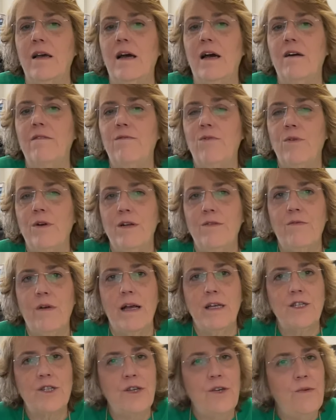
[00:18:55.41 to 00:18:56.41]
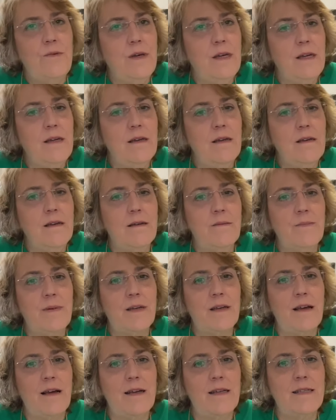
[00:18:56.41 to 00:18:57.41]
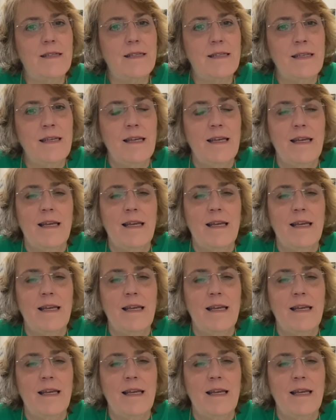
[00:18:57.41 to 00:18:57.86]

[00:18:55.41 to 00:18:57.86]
Avoid rescuing, because